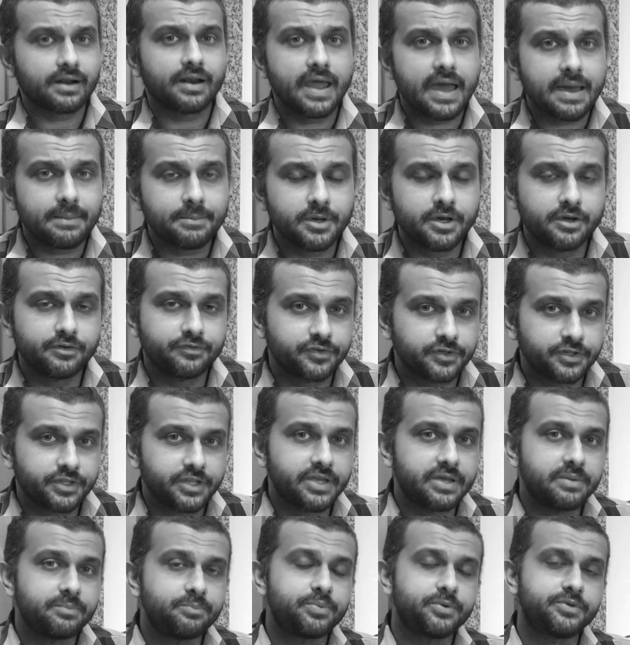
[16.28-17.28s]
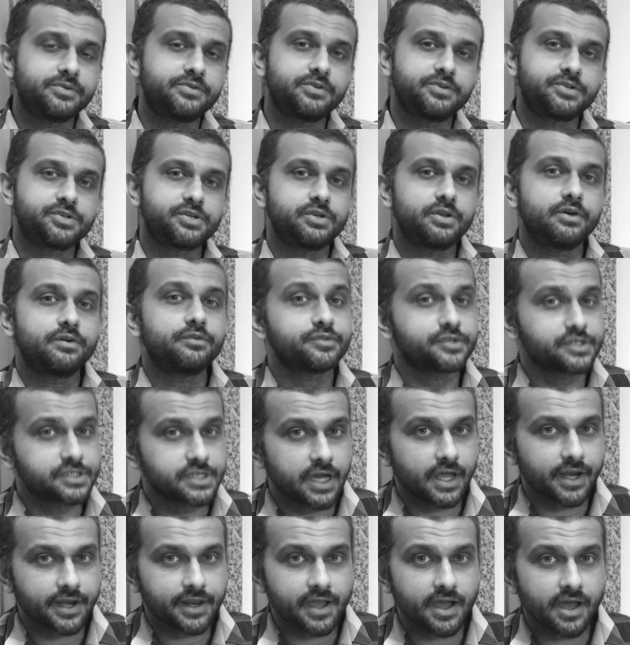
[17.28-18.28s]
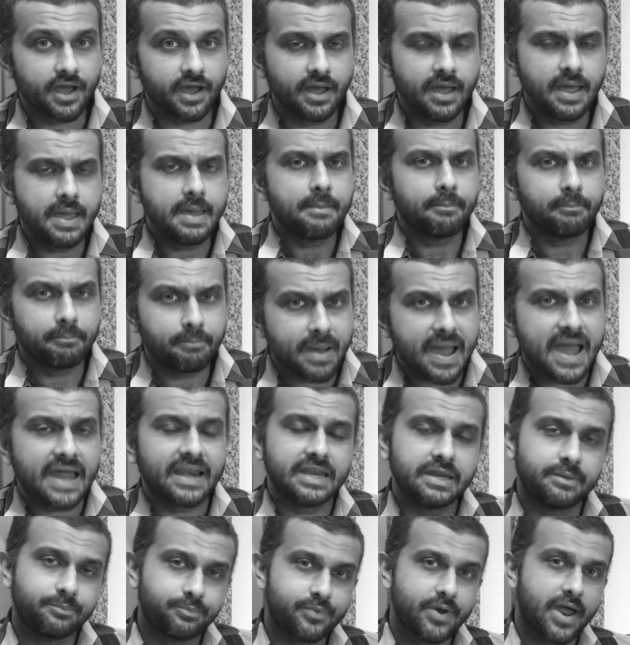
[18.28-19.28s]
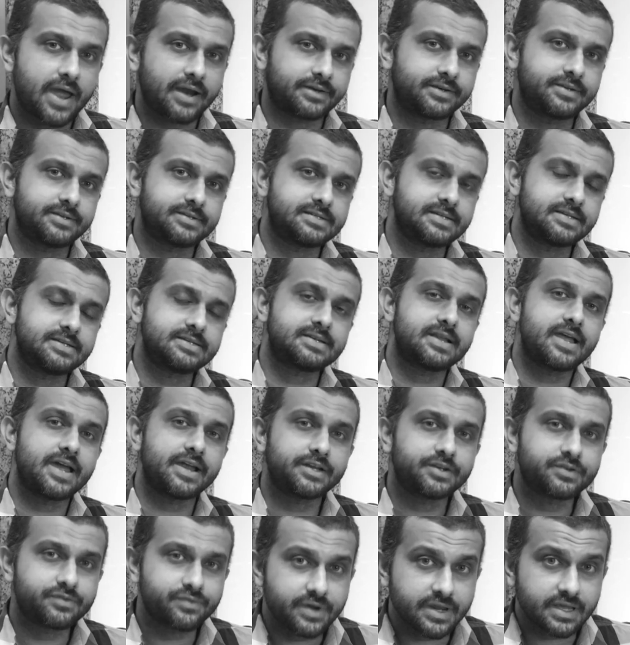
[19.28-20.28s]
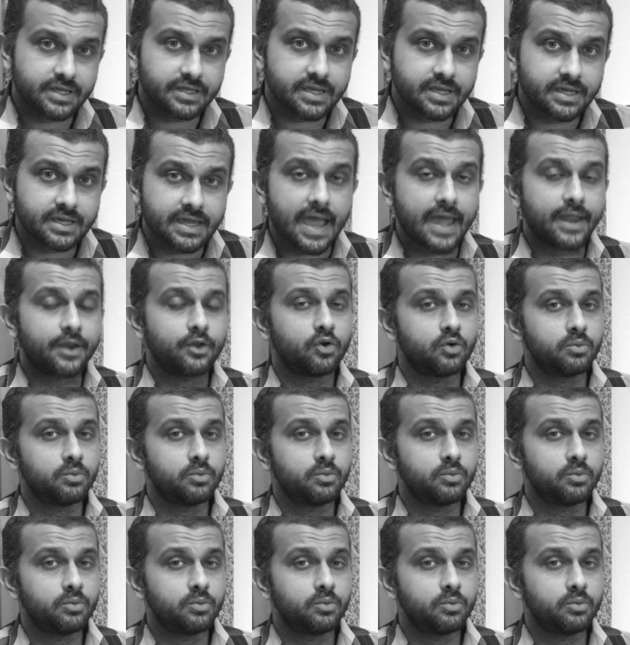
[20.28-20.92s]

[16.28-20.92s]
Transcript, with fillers: clamor for the imposition of Sharia, banning practices like drinking and